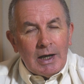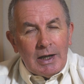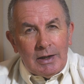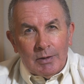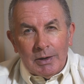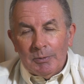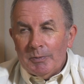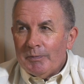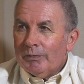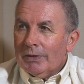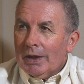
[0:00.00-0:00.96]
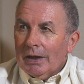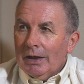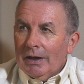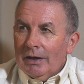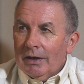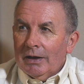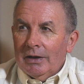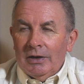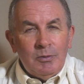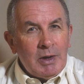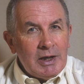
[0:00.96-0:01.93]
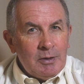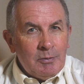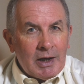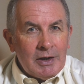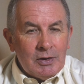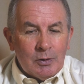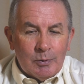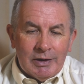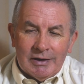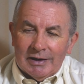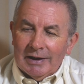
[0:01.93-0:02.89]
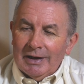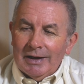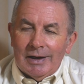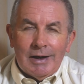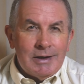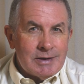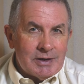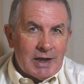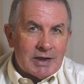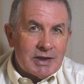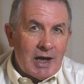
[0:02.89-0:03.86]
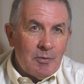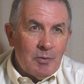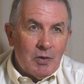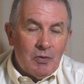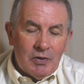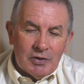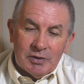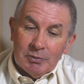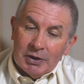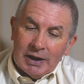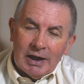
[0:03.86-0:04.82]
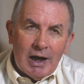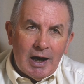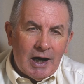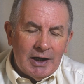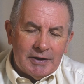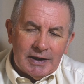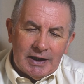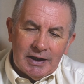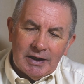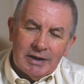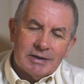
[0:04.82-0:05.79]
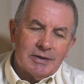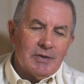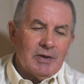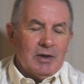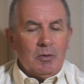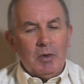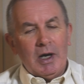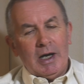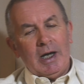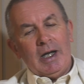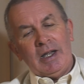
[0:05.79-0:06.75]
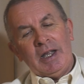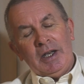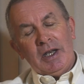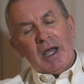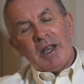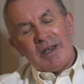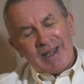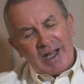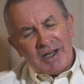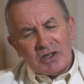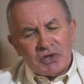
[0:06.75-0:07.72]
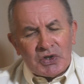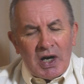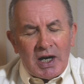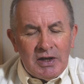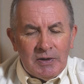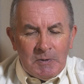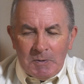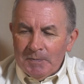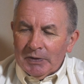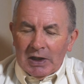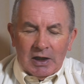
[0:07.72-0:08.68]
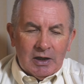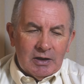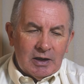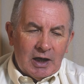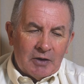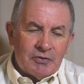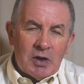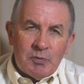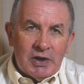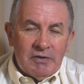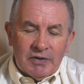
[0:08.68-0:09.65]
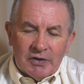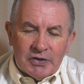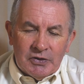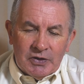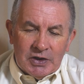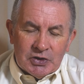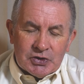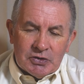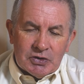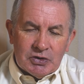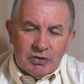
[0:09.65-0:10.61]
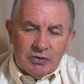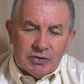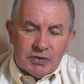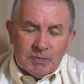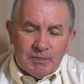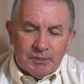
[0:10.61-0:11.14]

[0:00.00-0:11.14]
Anyway, you make your mind up. Is a dash cam worth the money? I think it is. And I'll try and. I've read briefly through the instructions.